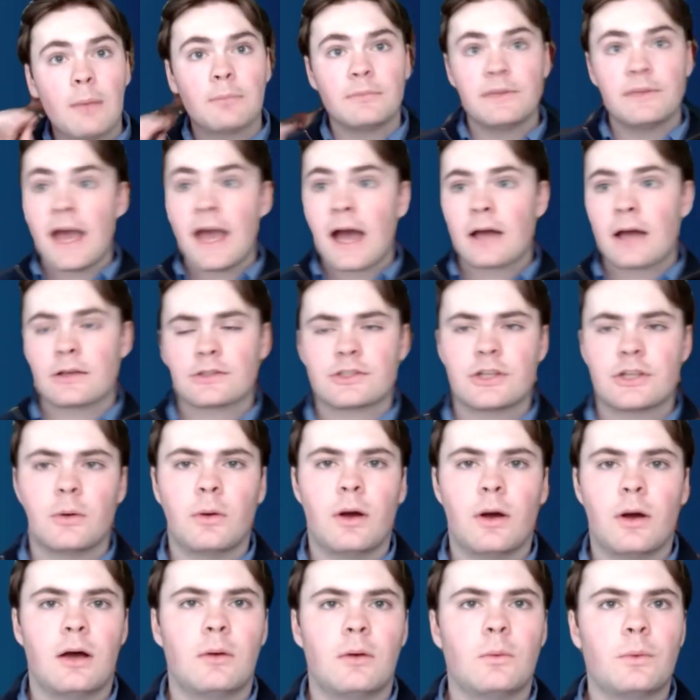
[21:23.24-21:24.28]
Yeah,
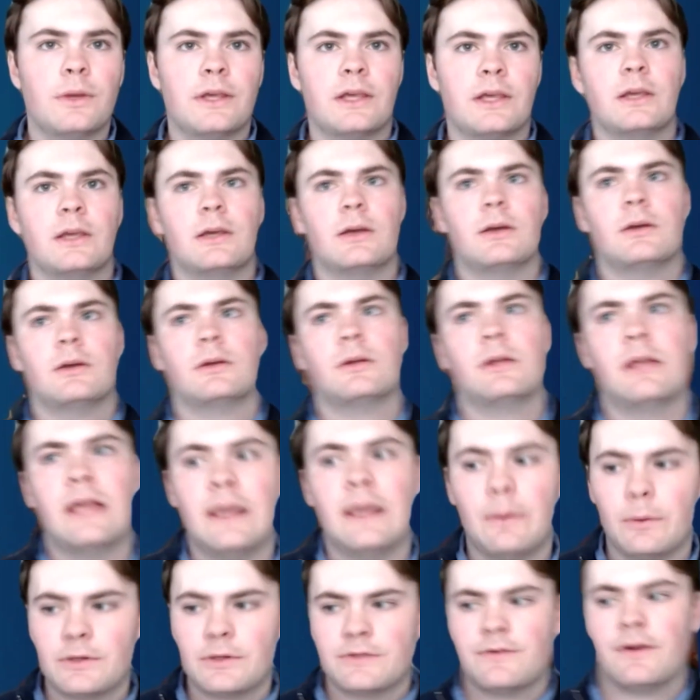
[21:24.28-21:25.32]
so
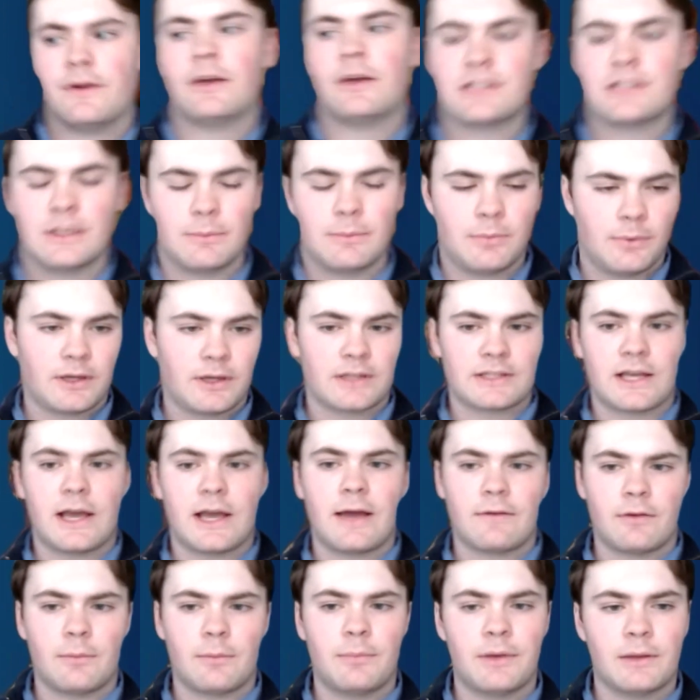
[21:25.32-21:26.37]
it was very simple because I
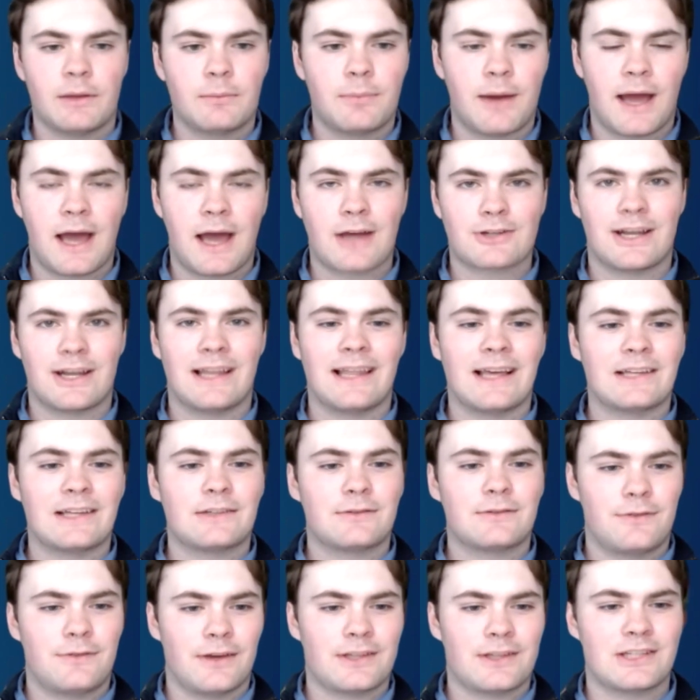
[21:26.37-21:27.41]
have a big passion. I like
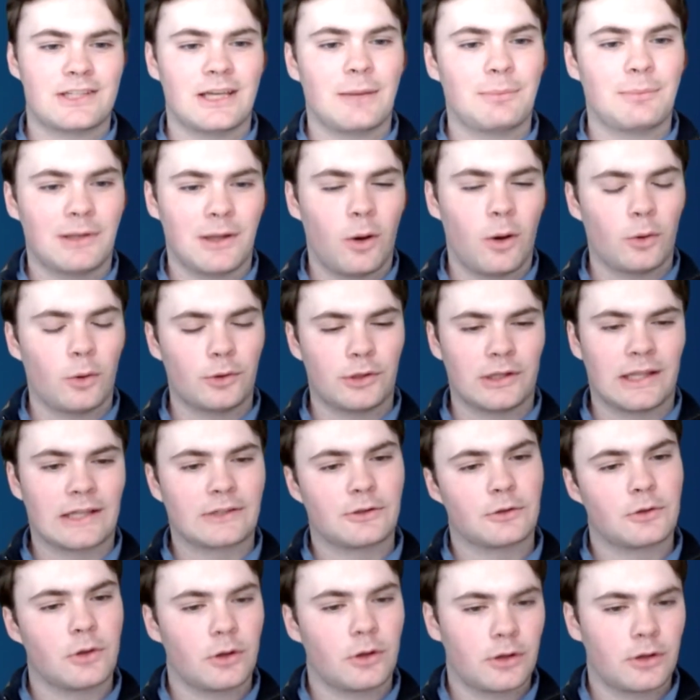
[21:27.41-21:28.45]
fixing up old
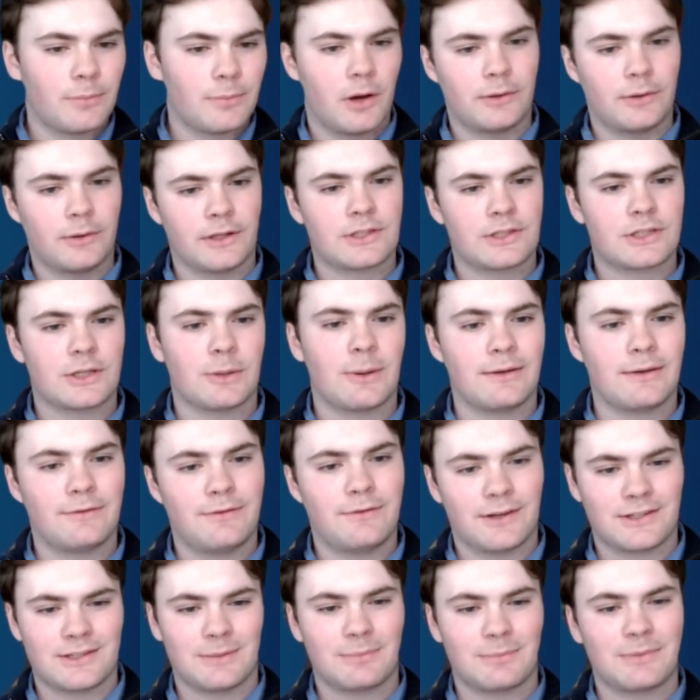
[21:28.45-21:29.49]
electrical components, so I'd
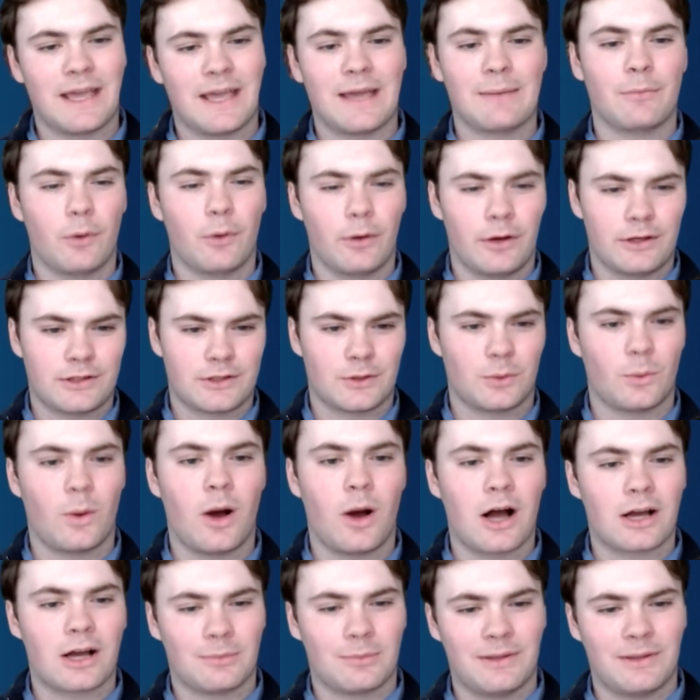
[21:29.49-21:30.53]
fix up Game Boys and
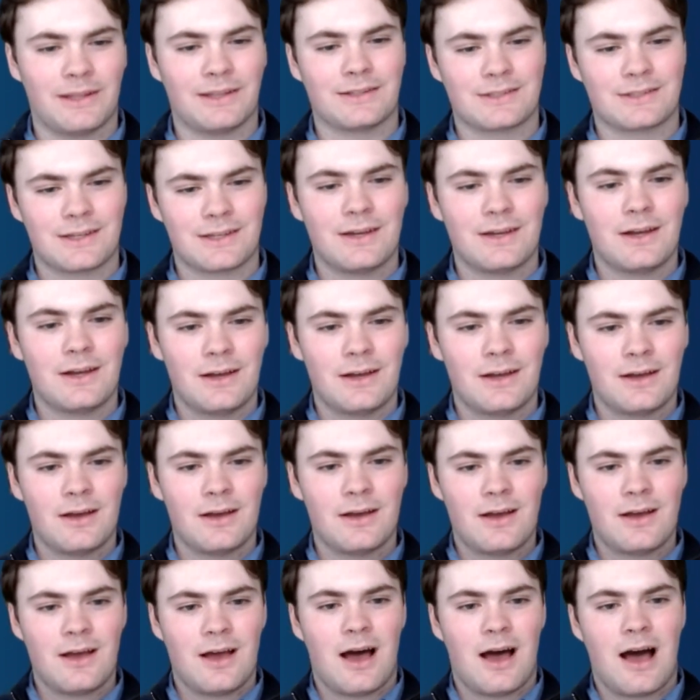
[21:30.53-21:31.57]
Walkmans
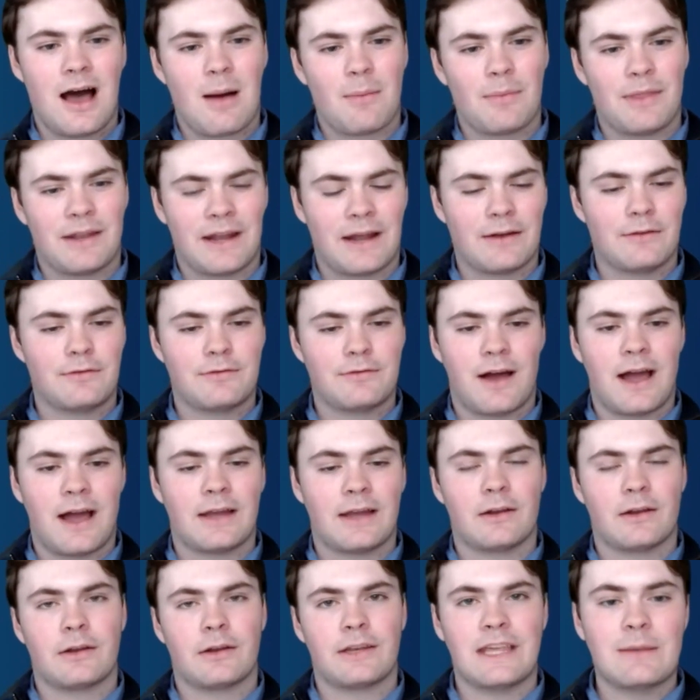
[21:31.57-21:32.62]
that I'd
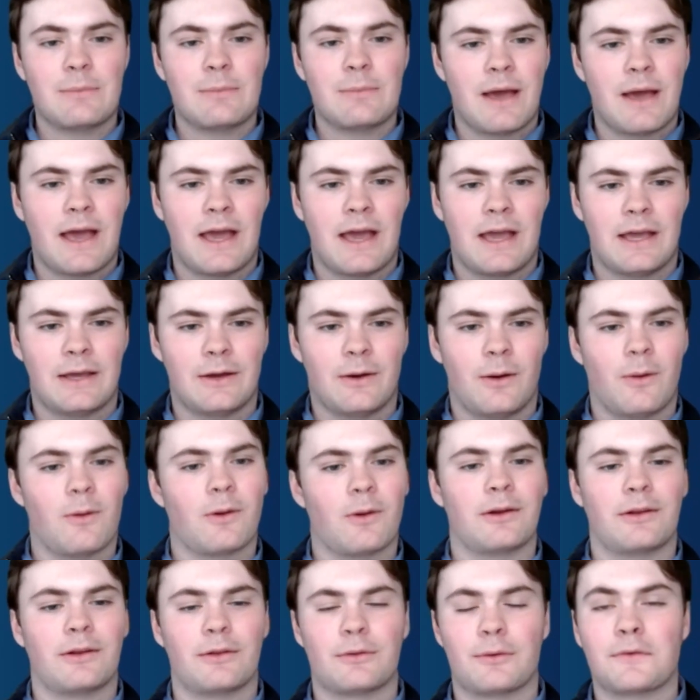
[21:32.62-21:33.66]
find on eBay
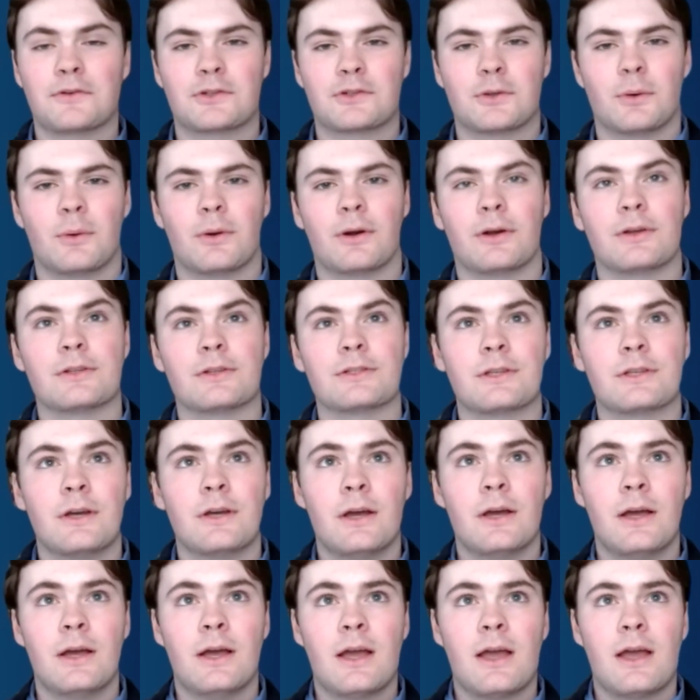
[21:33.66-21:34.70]
or in thrift stores.
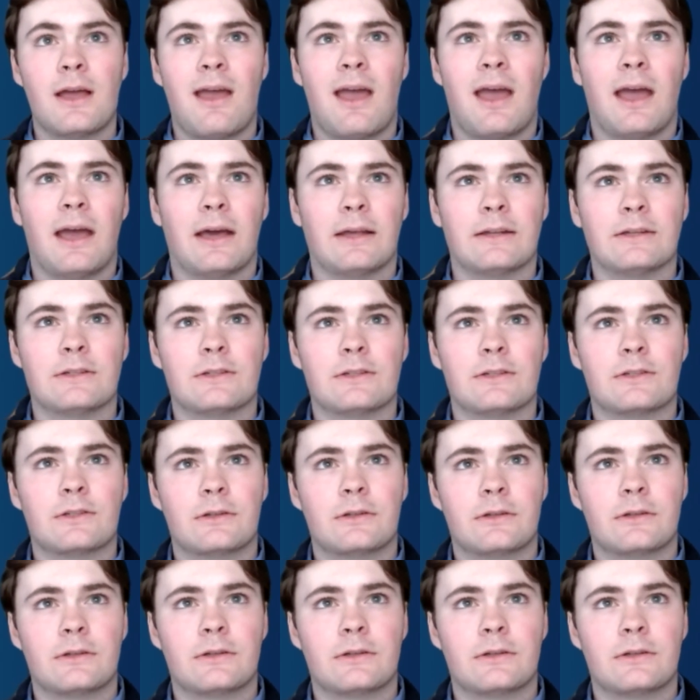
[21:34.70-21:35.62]
And